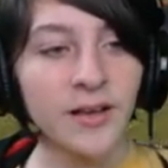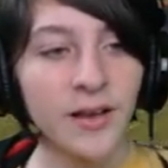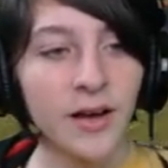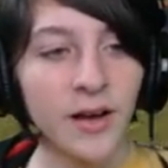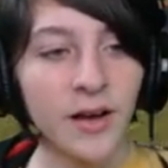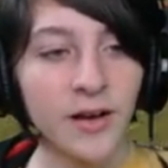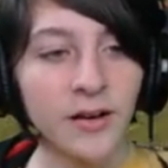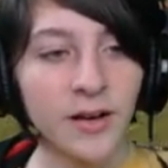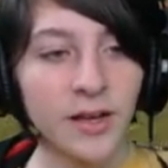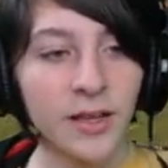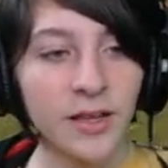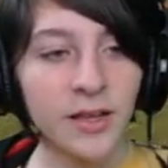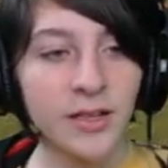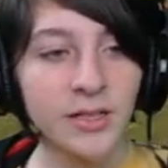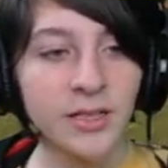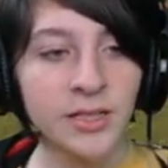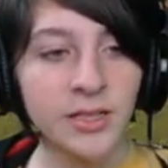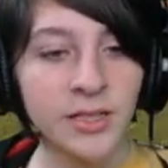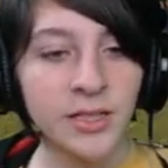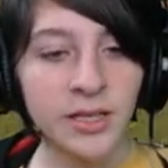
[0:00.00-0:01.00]
Alright,
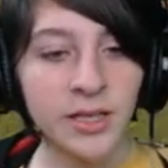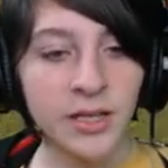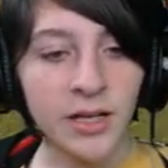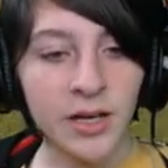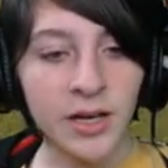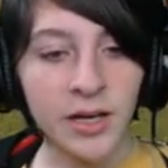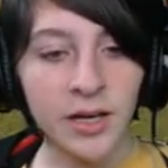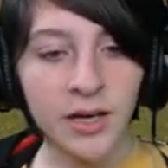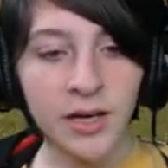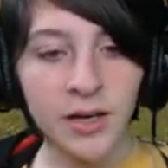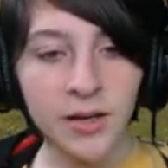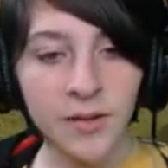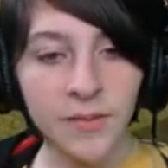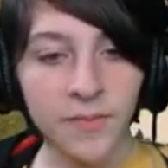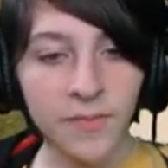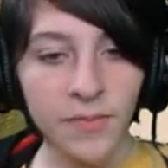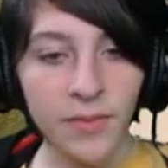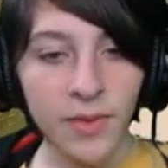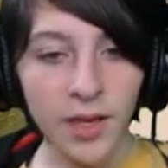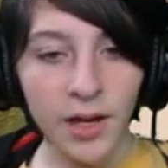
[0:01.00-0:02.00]
let's see.
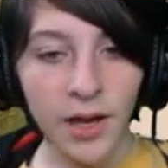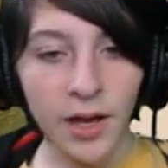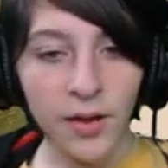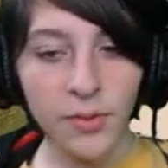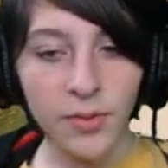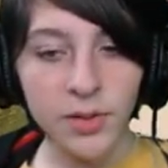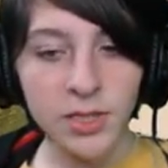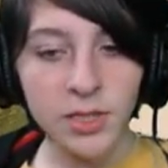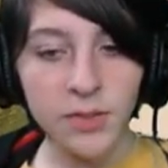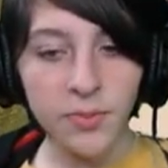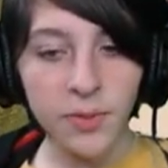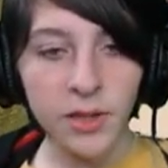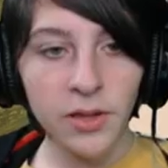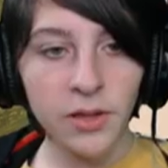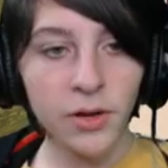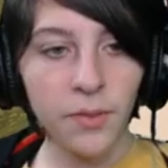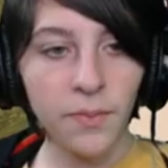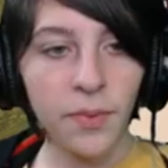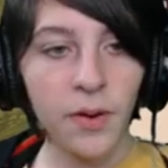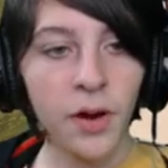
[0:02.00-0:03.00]
Um I want to be a
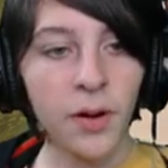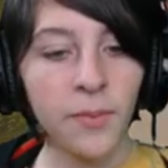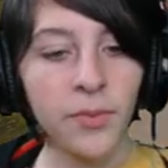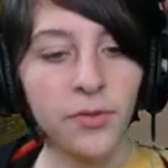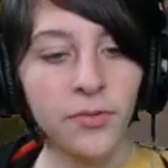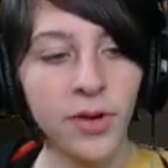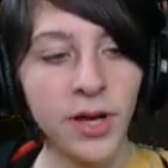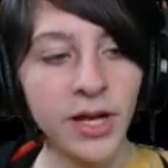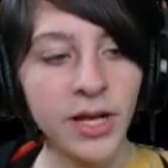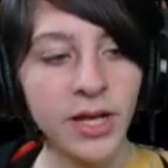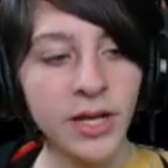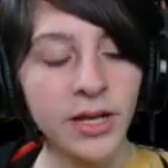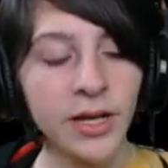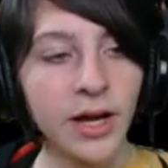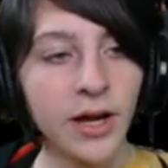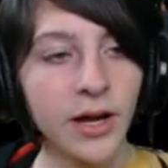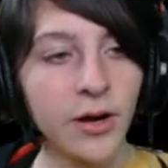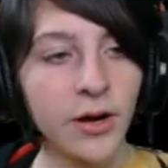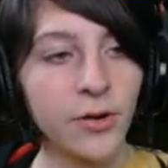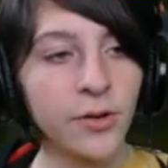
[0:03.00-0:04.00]
little Pomeranian
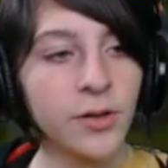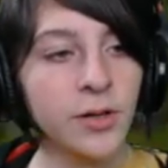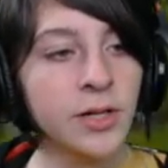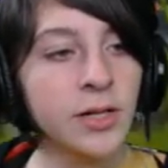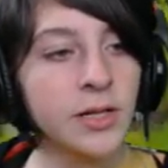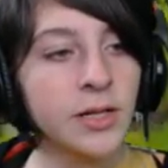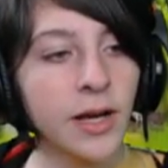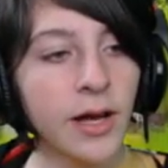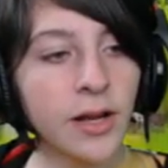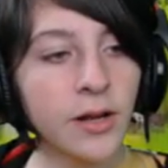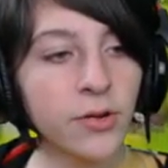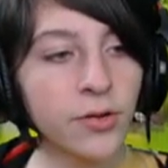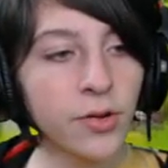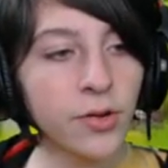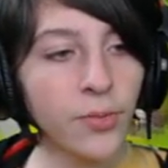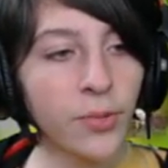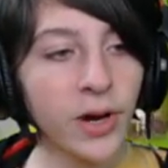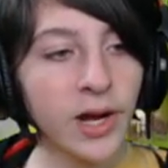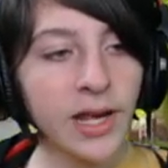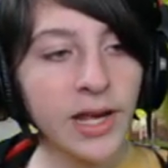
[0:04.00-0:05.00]
now. I don't
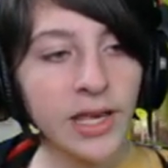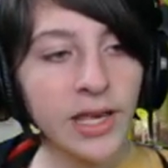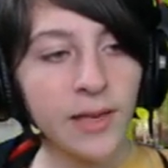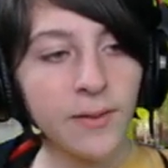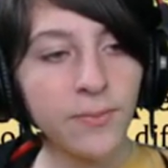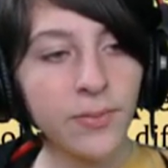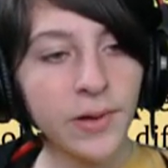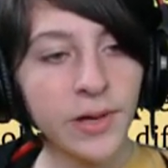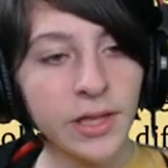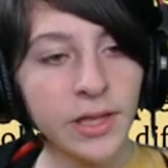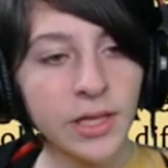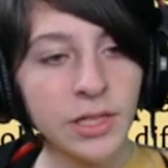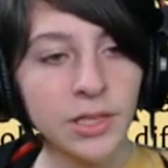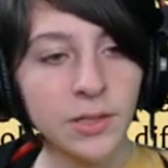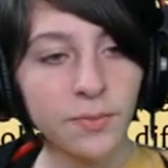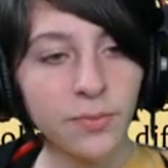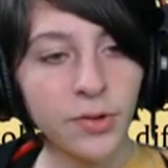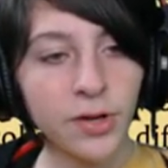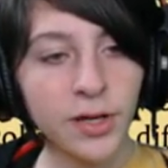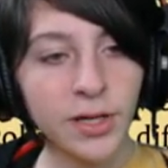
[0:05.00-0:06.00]
know why I keep bringing
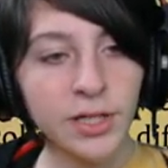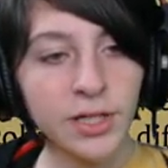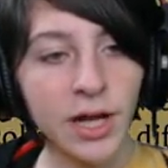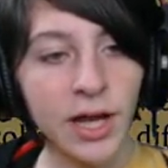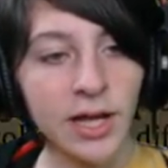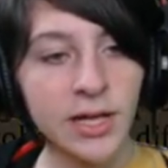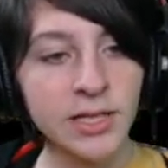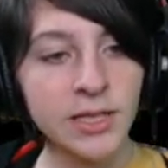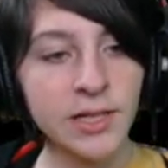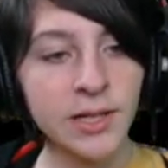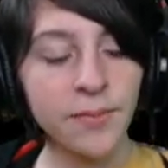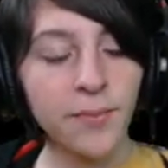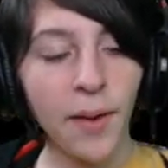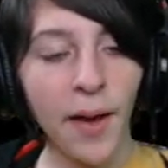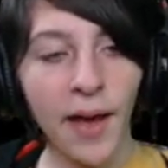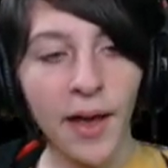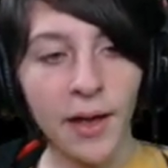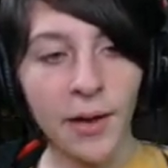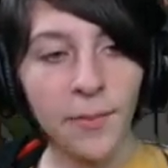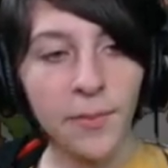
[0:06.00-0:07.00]
this British accent
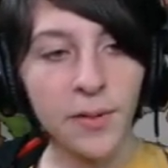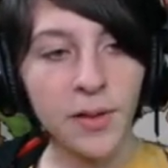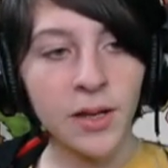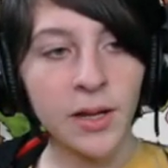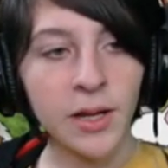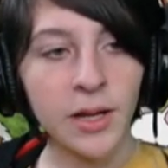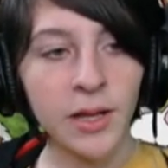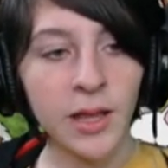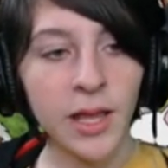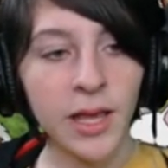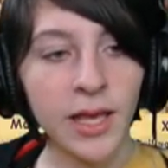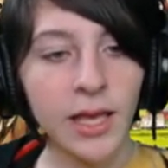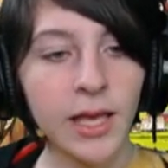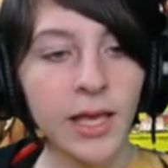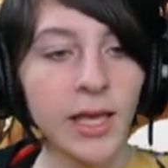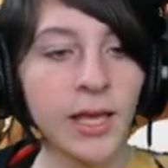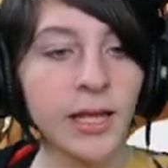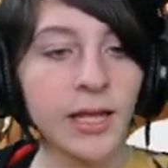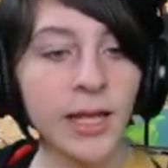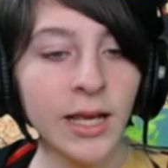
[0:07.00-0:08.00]
back up in here.
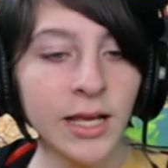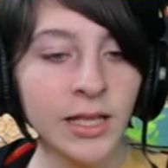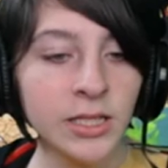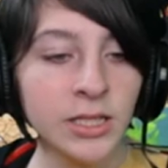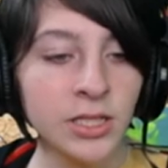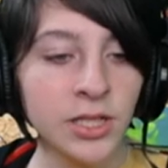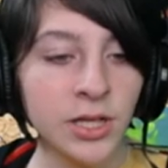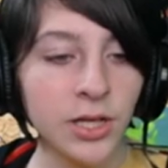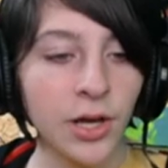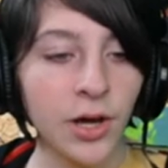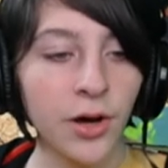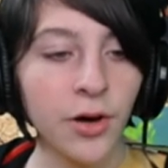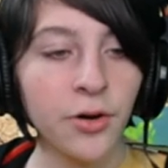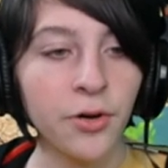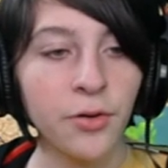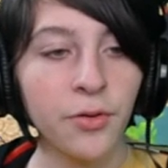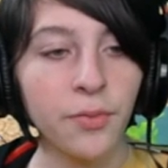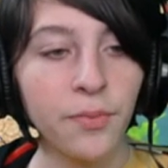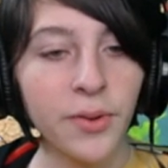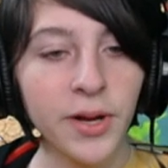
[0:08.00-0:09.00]
Like, it needs to
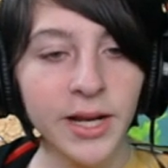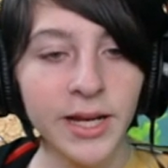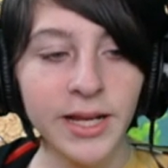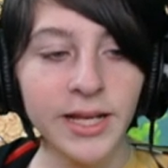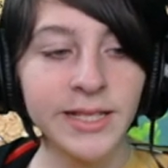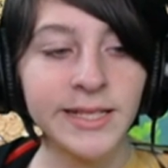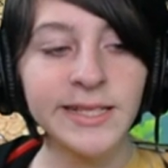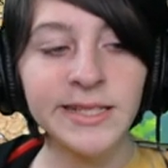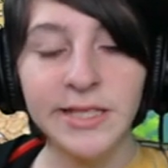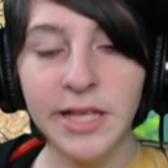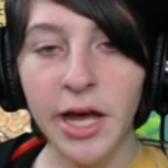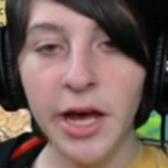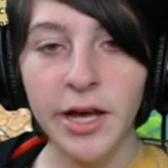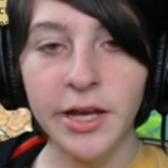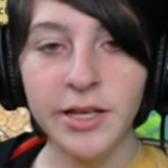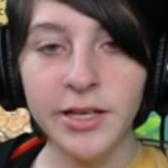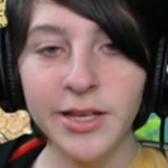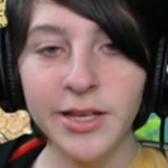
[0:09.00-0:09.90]
go, but it's stuck.